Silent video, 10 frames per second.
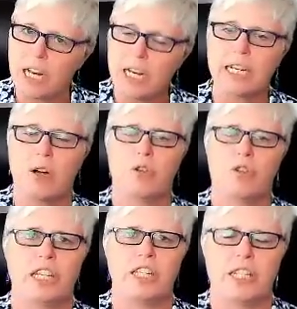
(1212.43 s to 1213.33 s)
telling her
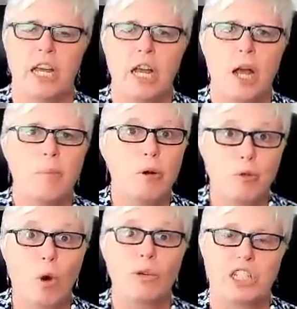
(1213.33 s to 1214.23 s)
this
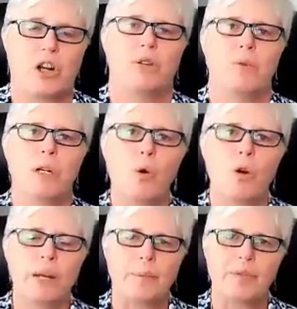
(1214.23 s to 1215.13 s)
before we started
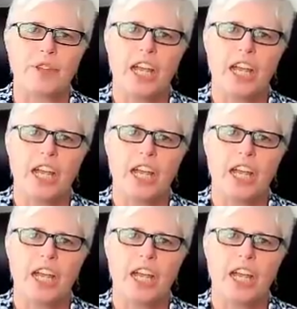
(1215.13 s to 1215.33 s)
recording.